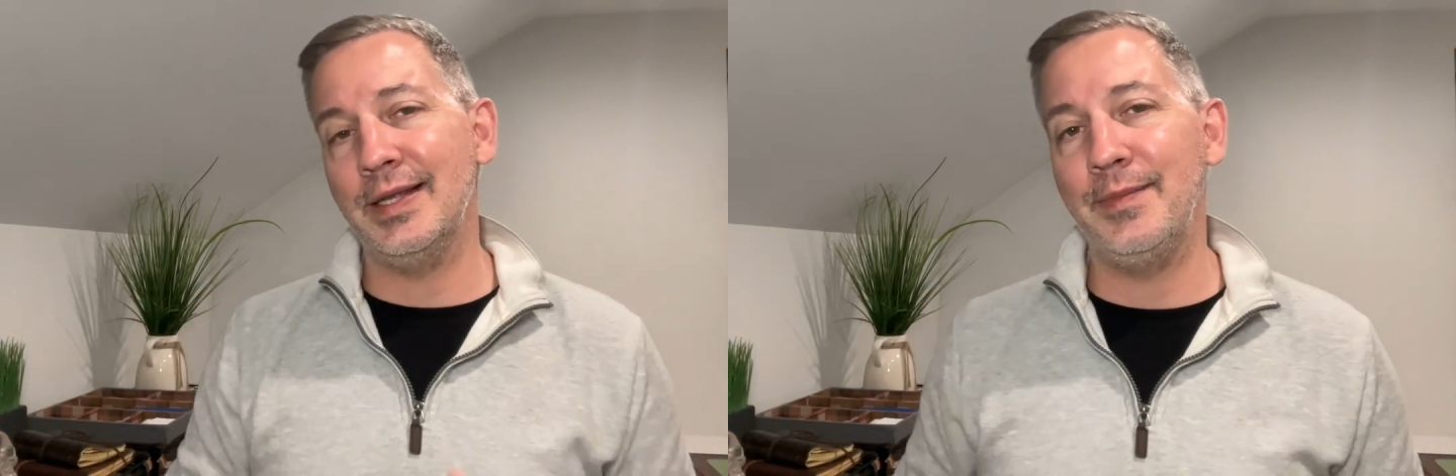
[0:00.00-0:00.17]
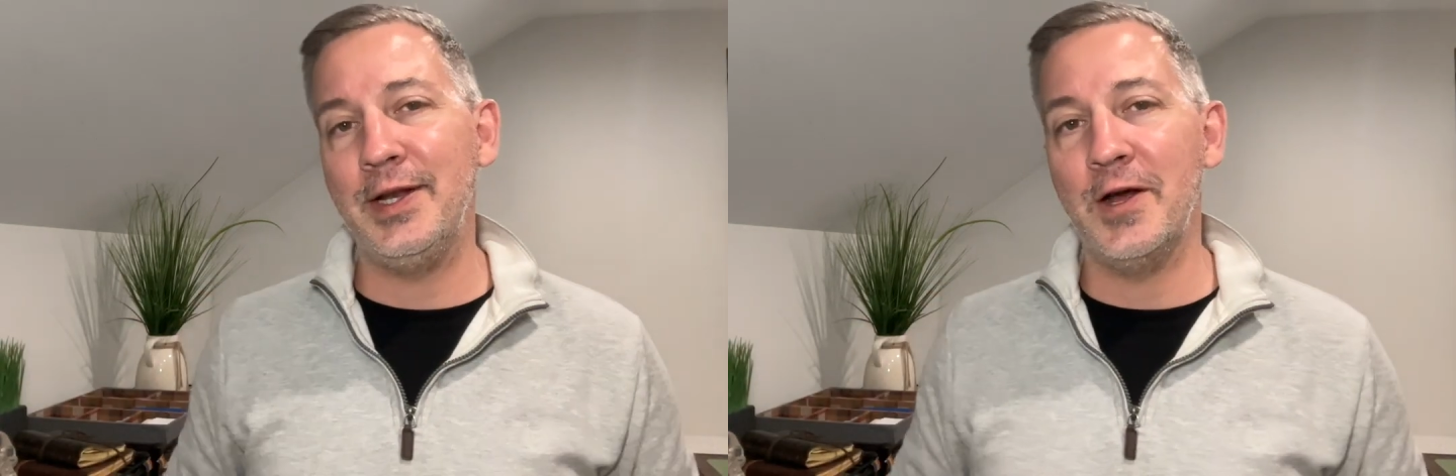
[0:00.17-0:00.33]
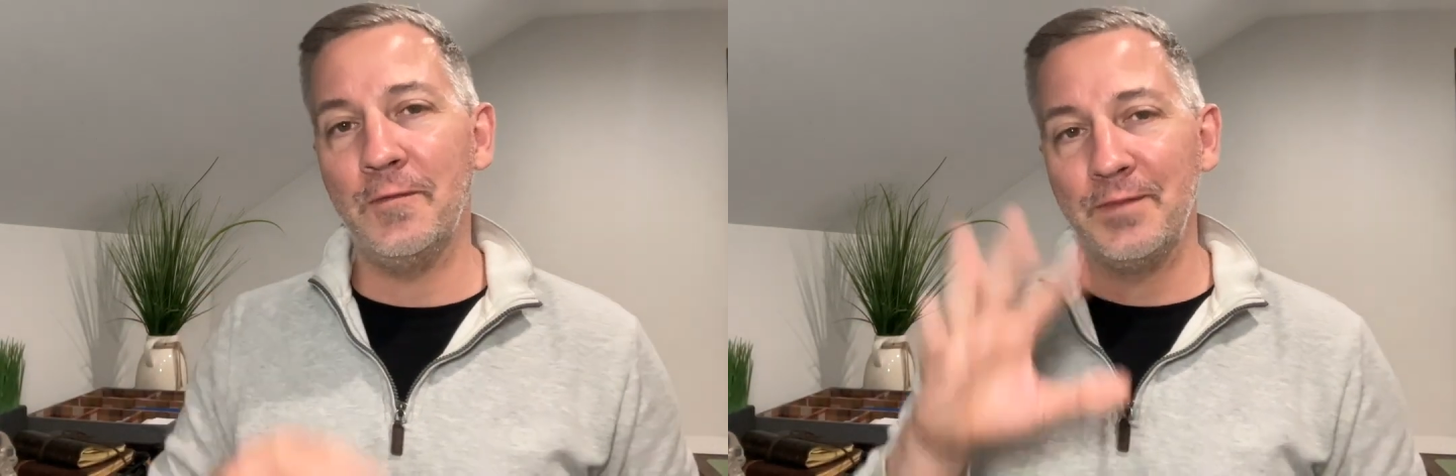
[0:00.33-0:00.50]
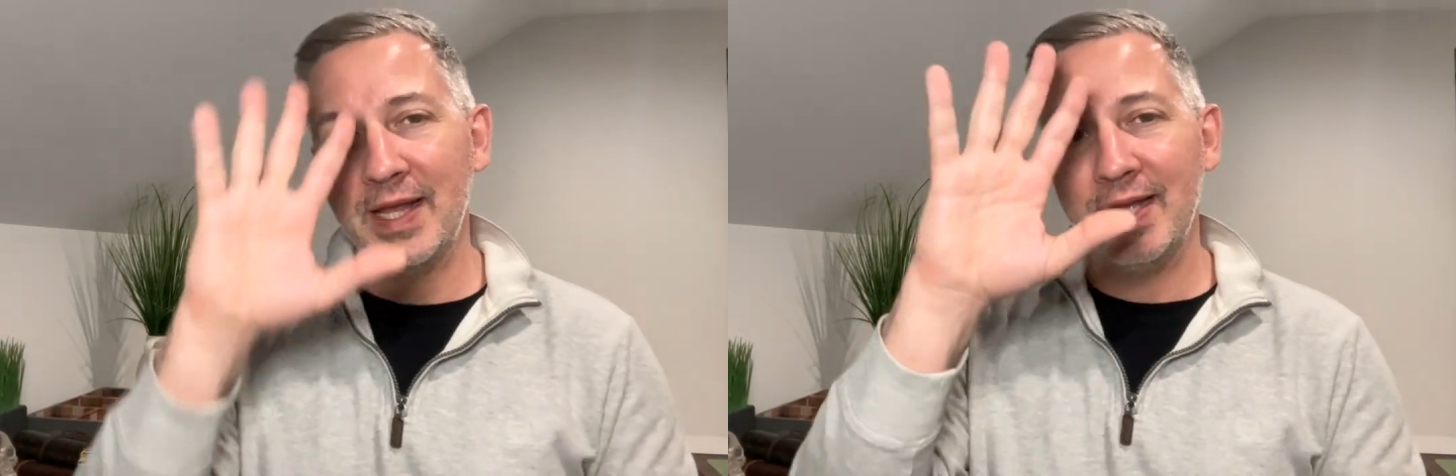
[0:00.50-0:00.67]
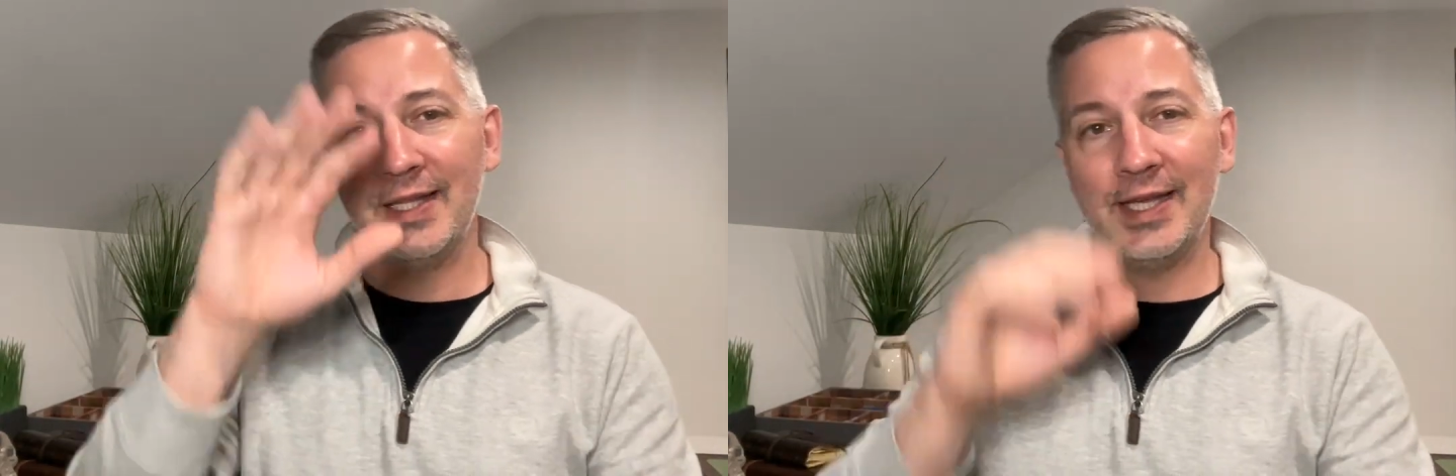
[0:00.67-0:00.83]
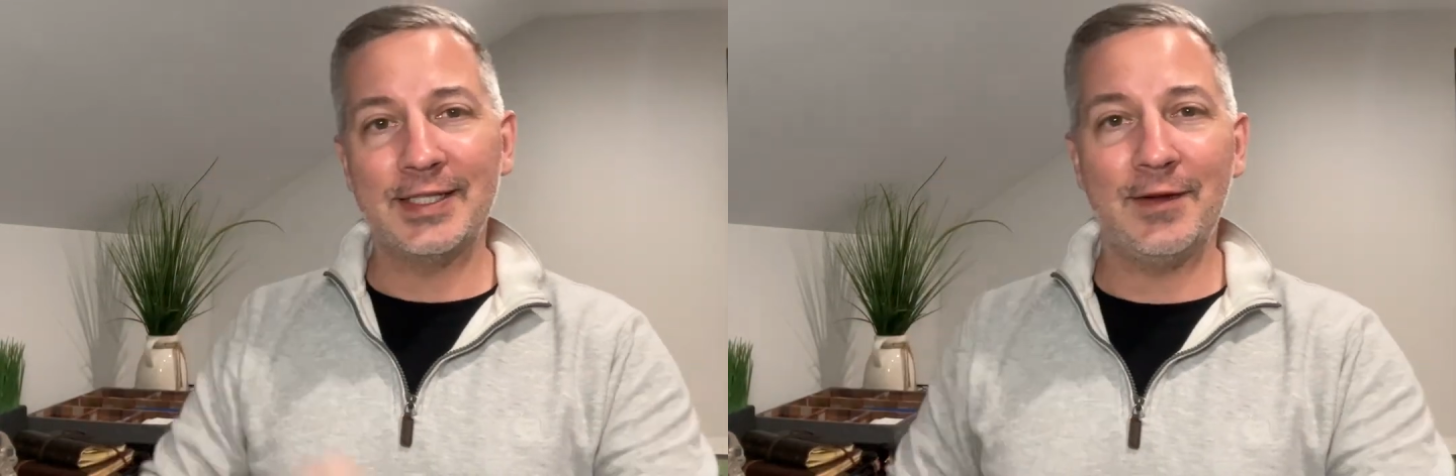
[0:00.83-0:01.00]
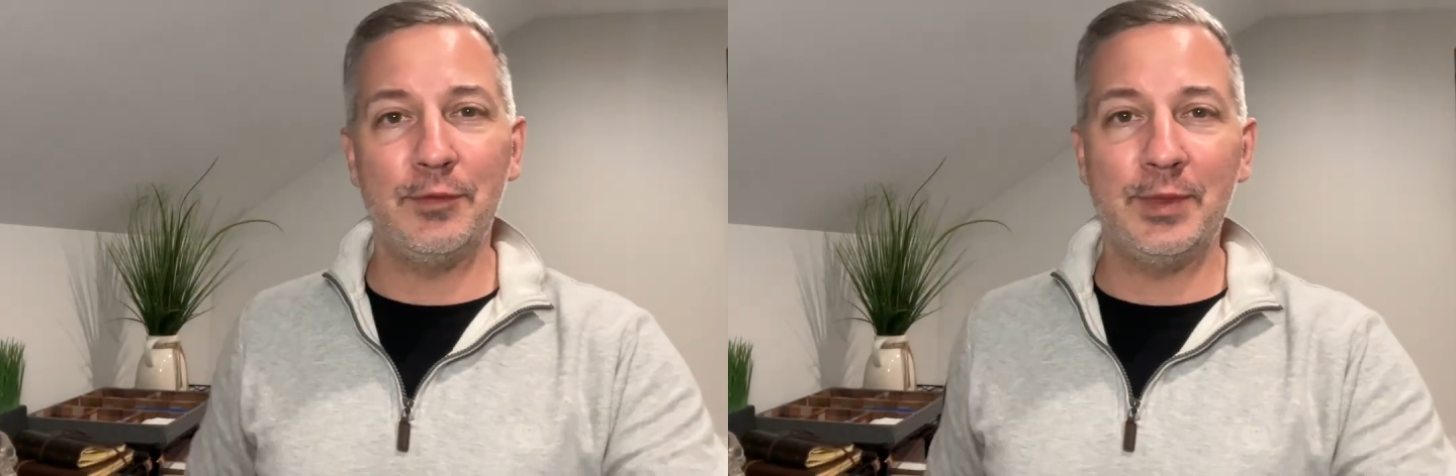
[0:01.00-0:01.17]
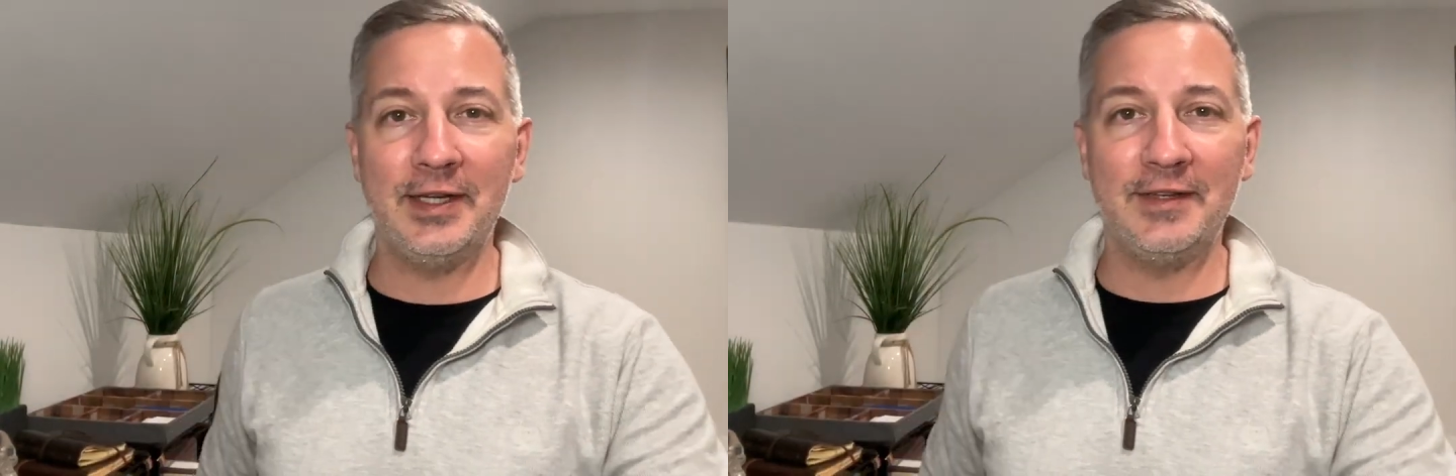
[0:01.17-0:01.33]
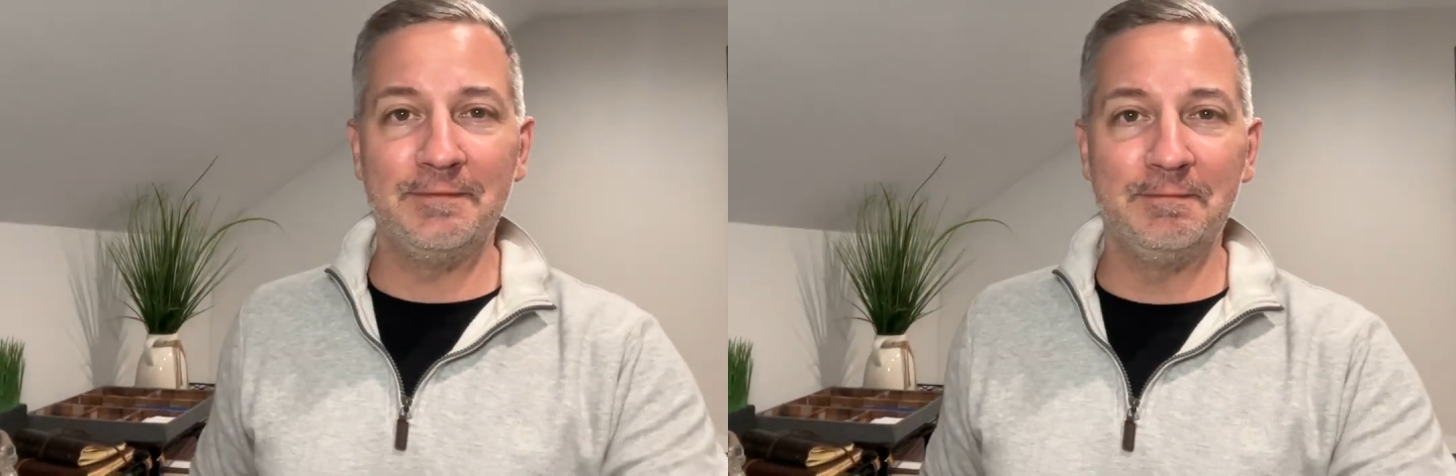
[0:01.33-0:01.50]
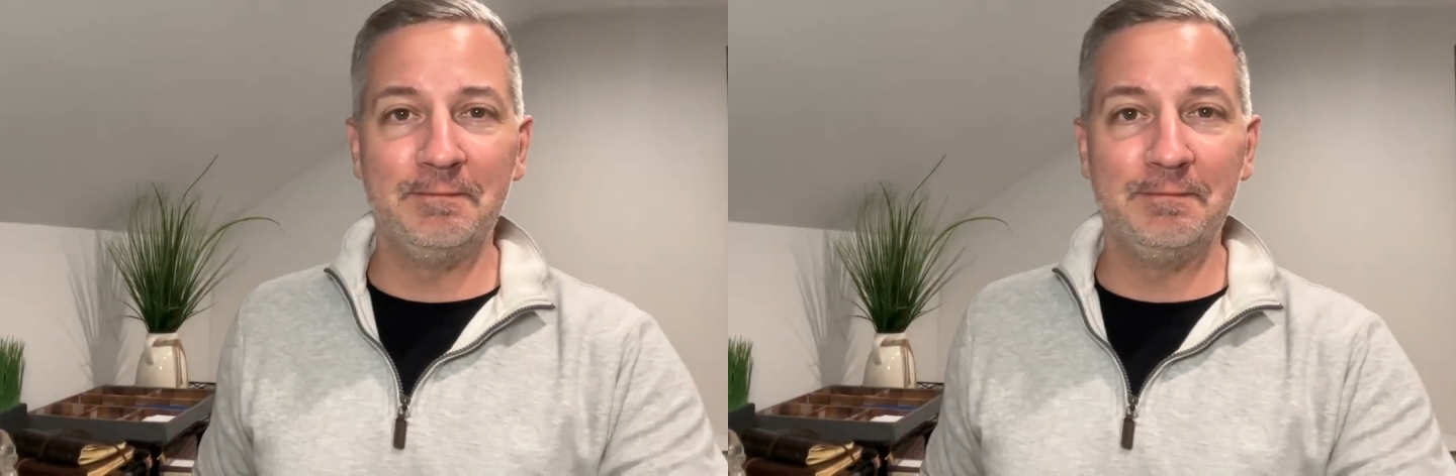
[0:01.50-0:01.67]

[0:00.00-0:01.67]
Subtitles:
Let me know. Thanks, everybody.